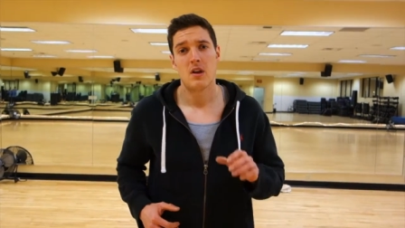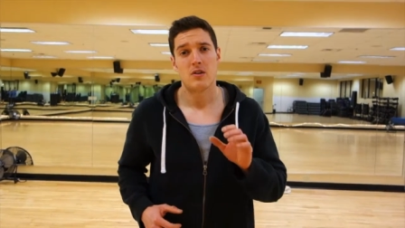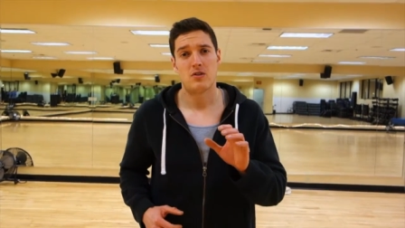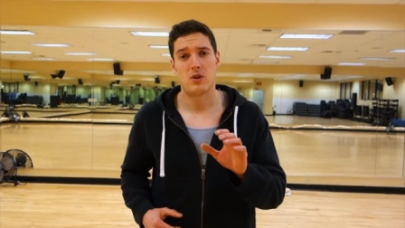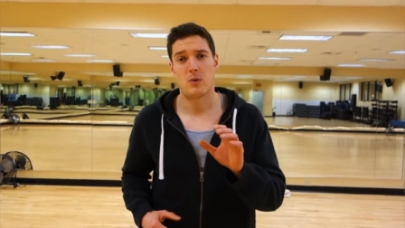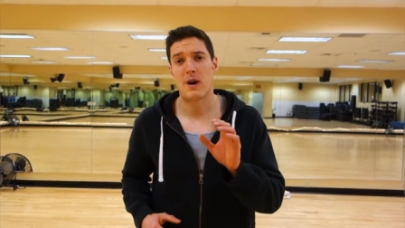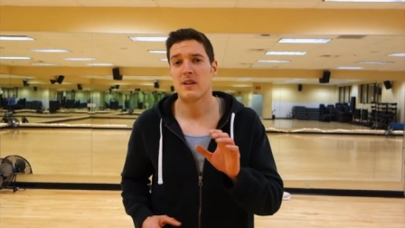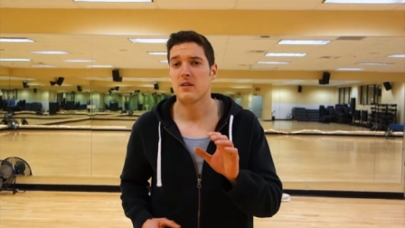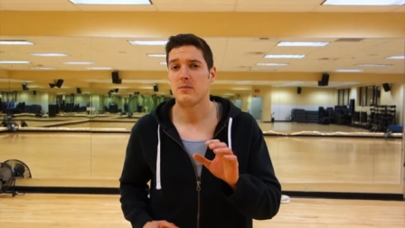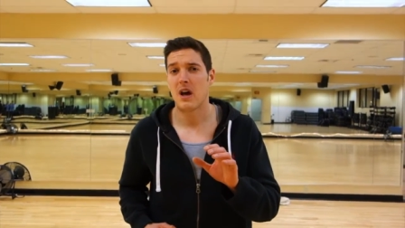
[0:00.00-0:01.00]
So your
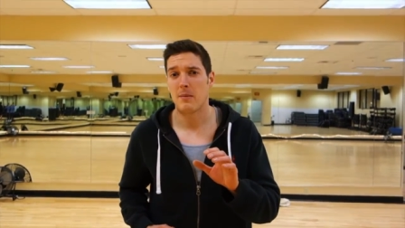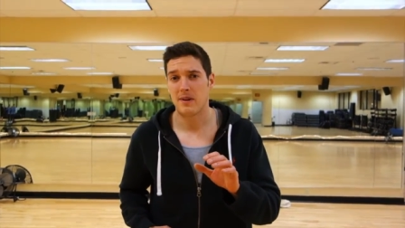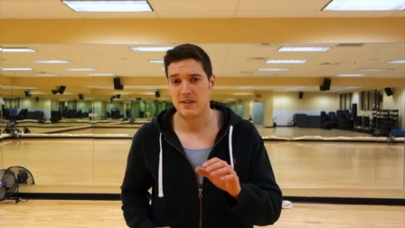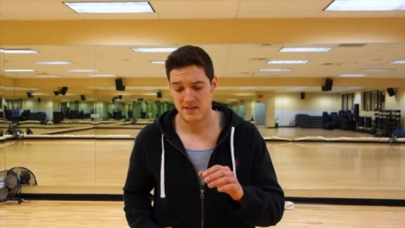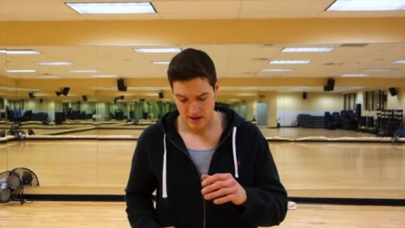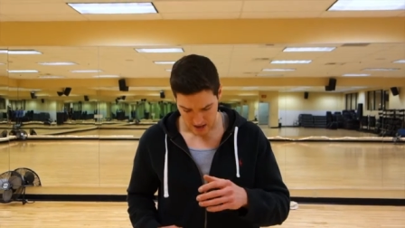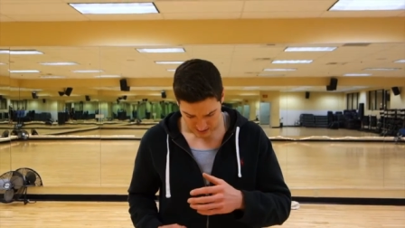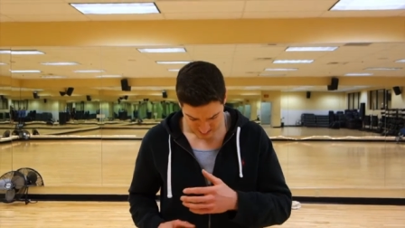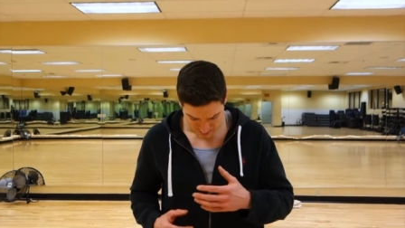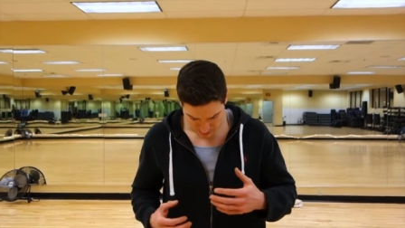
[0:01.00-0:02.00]
rectus abdominis,
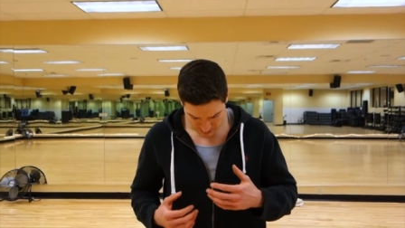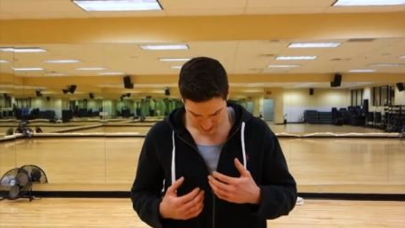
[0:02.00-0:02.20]
simply